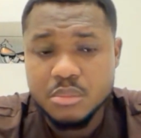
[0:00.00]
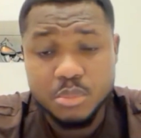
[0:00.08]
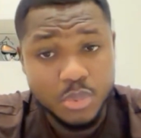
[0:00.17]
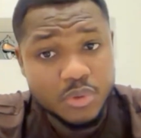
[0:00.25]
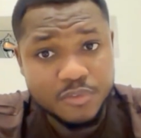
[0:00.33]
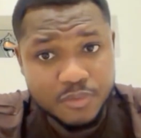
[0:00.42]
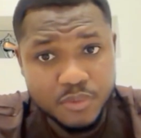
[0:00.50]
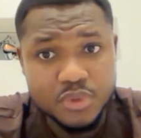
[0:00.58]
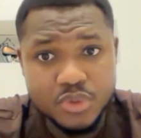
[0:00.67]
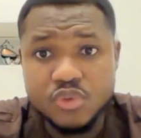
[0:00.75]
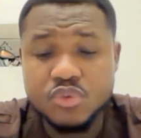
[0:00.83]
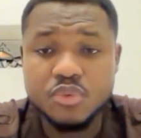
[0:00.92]
But for
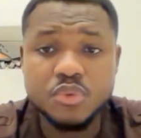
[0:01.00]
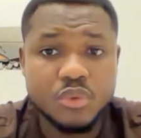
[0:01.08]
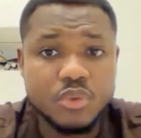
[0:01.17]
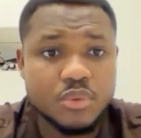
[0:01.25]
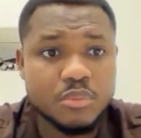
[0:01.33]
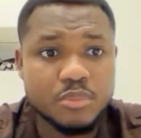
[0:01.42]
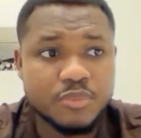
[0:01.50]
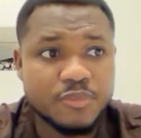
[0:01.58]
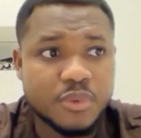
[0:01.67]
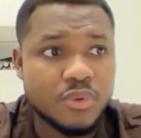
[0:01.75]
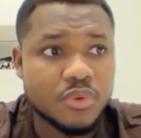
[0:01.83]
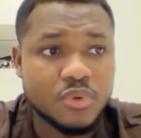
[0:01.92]
you to know,
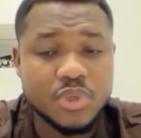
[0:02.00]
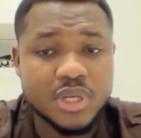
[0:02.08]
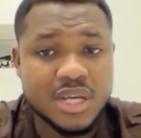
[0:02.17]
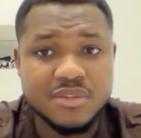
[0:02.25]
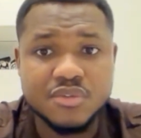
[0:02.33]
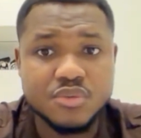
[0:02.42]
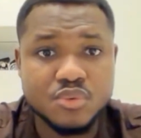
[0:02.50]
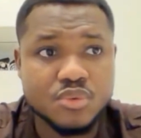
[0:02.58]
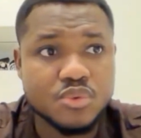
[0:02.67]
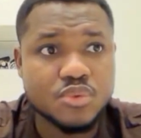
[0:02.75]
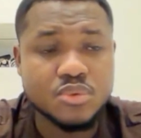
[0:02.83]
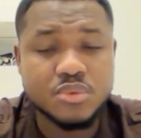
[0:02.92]
for Quidax
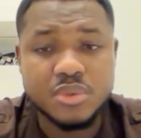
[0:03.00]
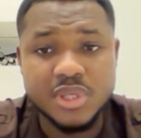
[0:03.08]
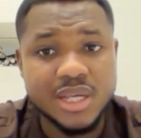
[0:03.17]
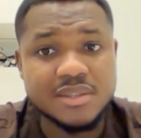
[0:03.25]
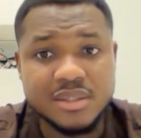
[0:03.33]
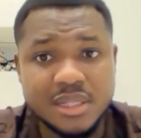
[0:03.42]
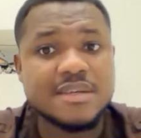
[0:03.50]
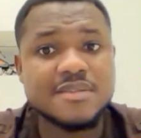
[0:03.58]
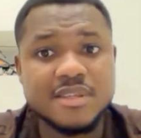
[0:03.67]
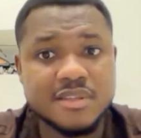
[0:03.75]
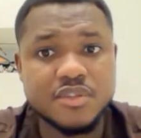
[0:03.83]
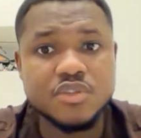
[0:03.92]
to get
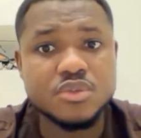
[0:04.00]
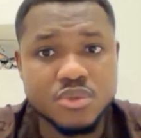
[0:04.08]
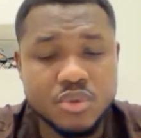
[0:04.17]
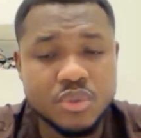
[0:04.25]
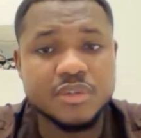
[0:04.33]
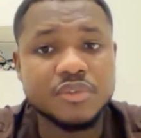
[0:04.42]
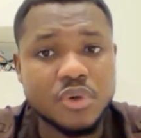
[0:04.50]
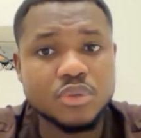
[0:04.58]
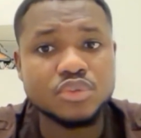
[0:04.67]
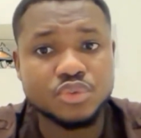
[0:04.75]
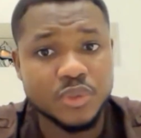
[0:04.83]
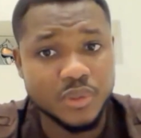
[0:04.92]
licensed, they've
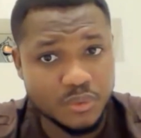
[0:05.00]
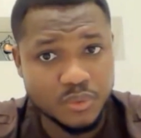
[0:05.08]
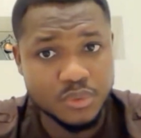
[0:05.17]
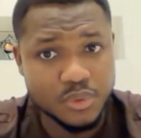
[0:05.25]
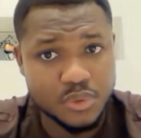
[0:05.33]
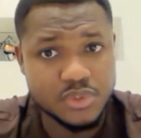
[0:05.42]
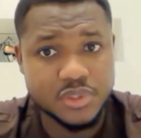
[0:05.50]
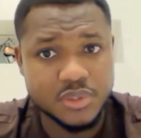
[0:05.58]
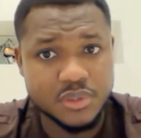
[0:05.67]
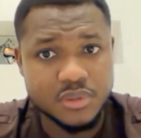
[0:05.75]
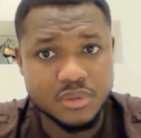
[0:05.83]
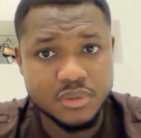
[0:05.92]
gone through a whole lot.
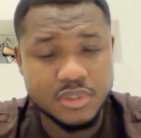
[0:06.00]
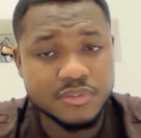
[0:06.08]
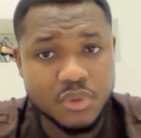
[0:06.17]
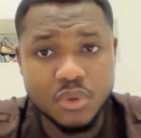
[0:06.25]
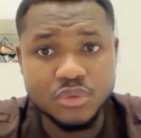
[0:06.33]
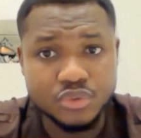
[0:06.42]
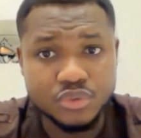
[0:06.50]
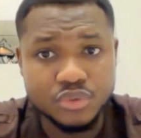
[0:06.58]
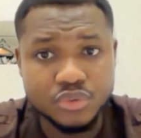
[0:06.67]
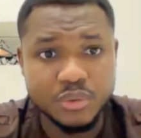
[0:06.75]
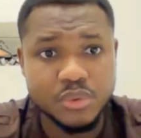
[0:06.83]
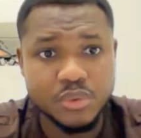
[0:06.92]
They've gone through
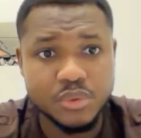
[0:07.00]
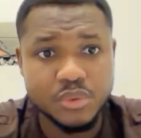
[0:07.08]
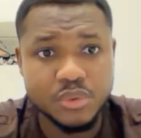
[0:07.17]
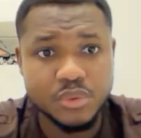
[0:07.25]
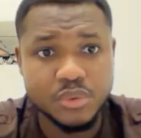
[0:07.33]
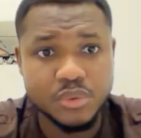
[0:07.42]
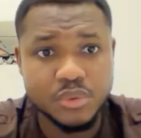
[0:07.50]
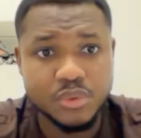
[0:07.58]
a whole lot to